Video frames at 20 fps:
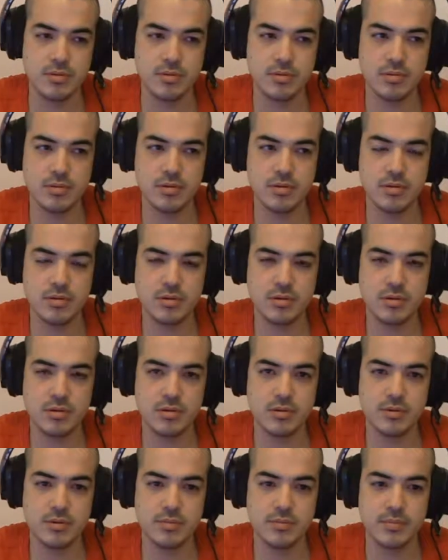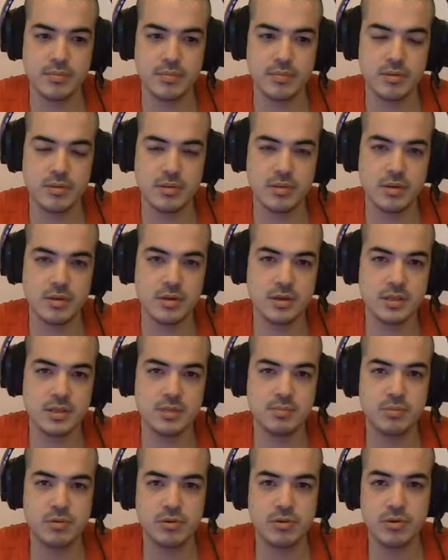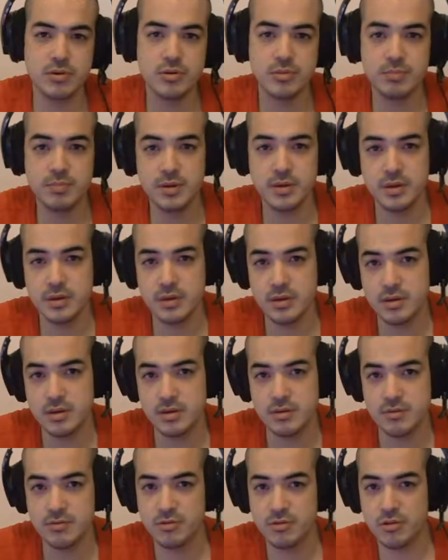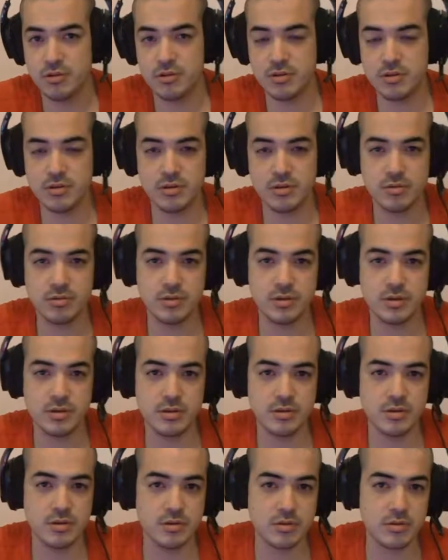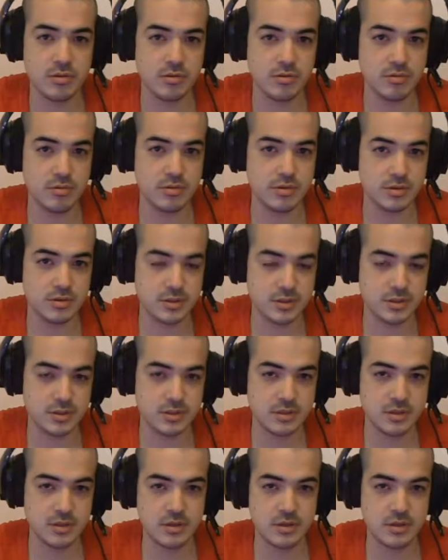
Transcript: the exploit be if GTO did not do this?